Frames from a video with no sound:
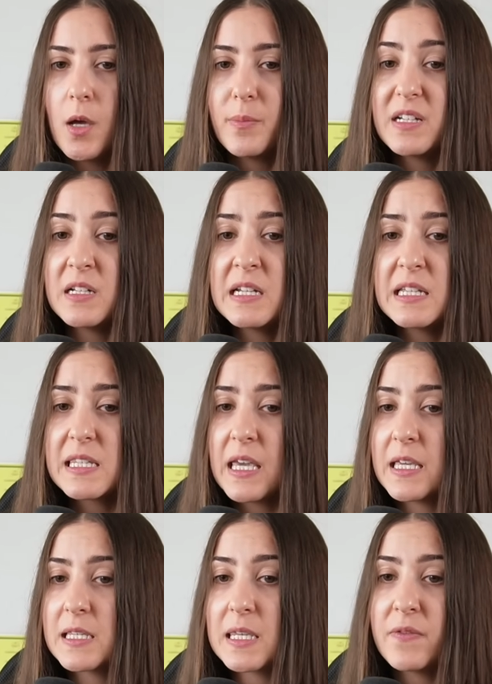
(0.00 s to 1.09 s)
but in this
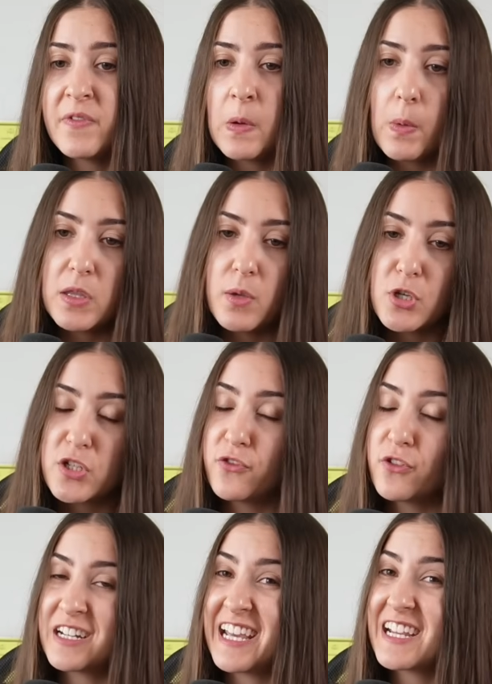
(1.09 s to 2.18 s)
case, giving away the bishop for
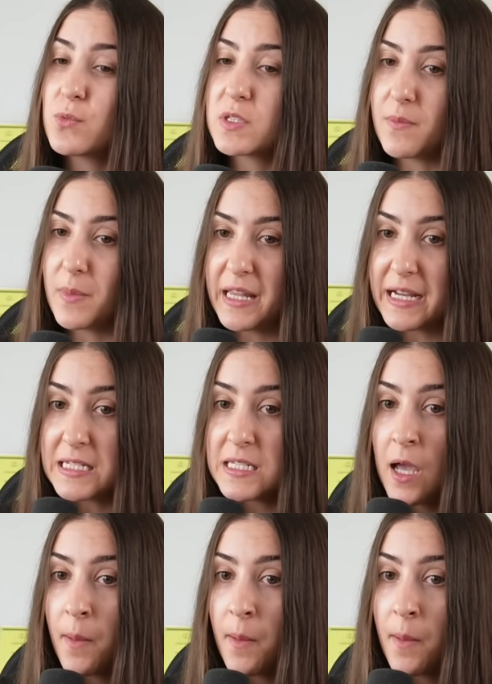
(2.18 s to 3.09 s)
a knight was a bad idea.